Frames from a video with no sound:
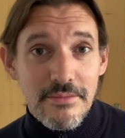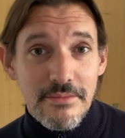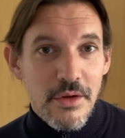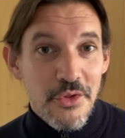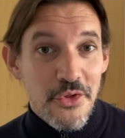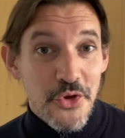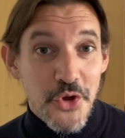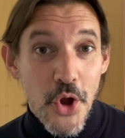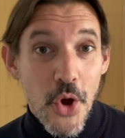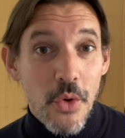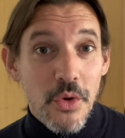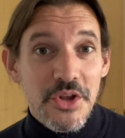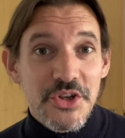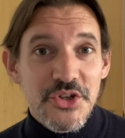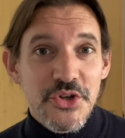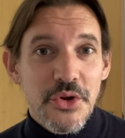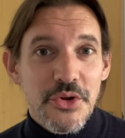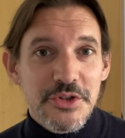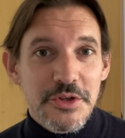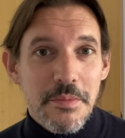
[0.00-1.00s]
The goal is
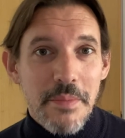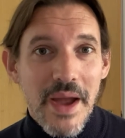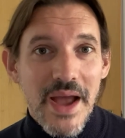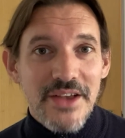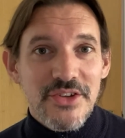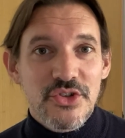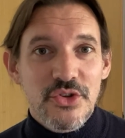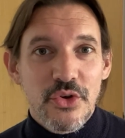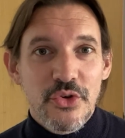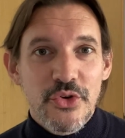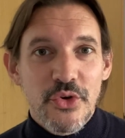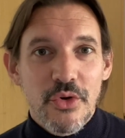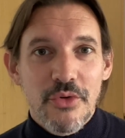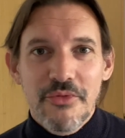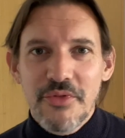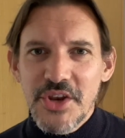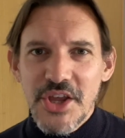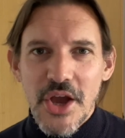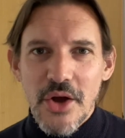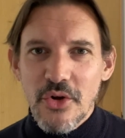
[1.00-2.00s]
not to pass on your
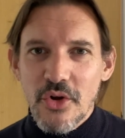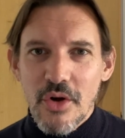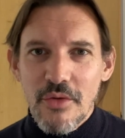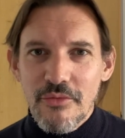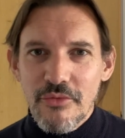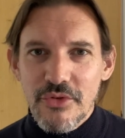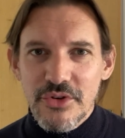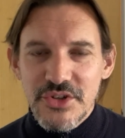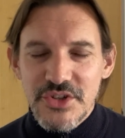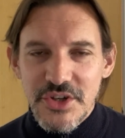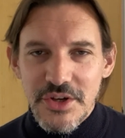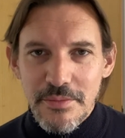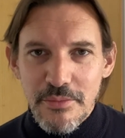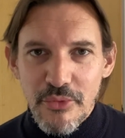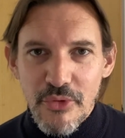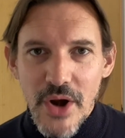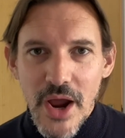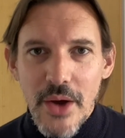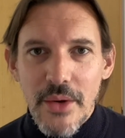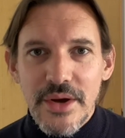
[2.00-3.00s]
video conferencing
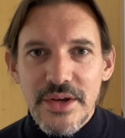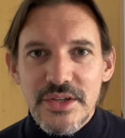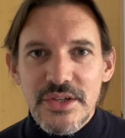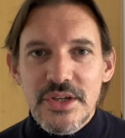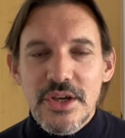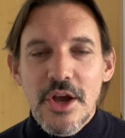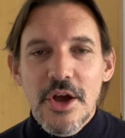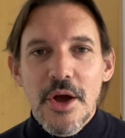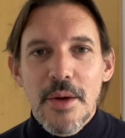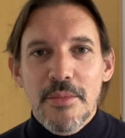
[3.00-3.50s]
prowess,